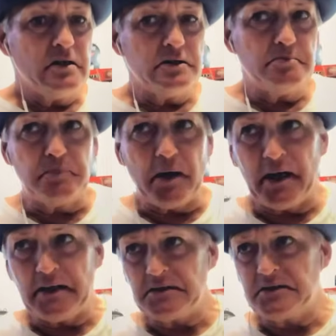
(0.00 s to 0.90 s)

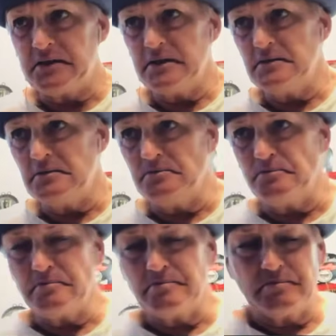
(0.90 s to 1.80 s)
But,
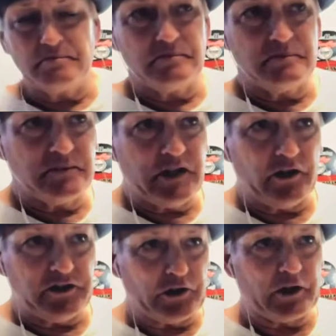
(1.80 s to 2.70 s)

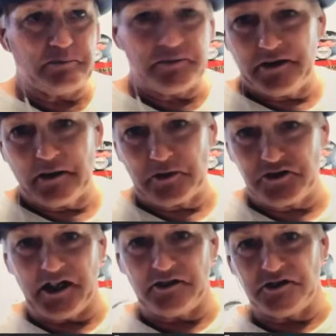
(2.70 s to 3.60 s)
Europe, the number
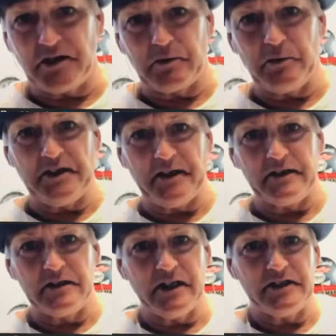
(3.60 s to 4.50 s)
changes every weekend.
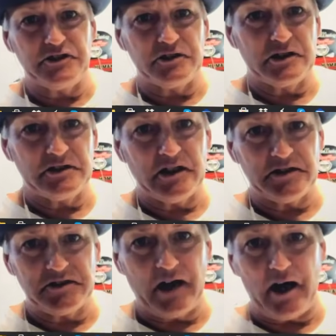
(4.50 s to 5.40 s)
Unless you're a
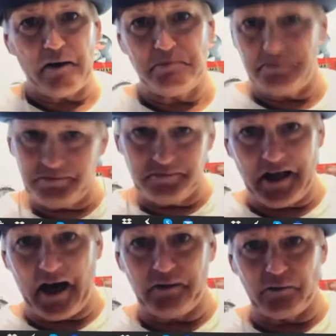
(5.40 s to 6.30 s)
top
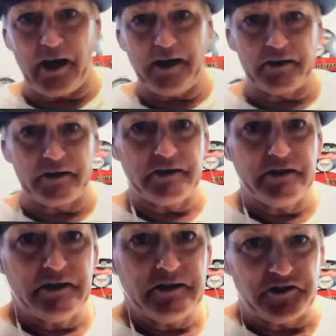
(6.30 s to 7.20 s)
9 rider,
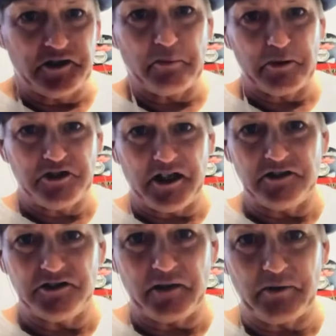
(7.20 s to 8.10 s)
your number
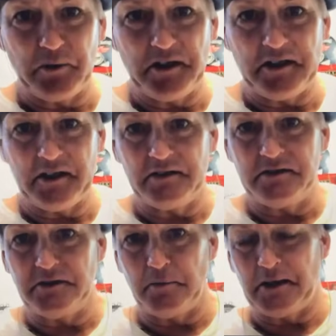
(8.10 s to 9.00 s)
changes every weekend,
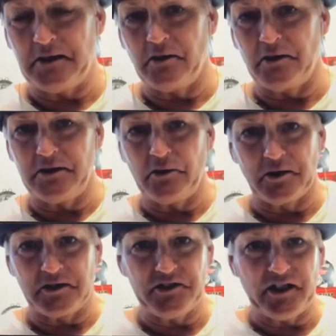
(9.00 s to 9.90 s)
depending on the
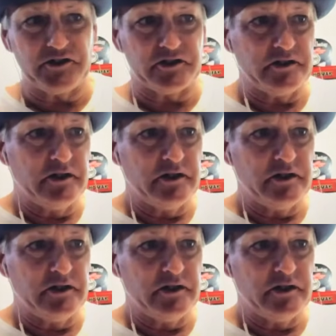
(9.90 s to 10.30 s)
organization.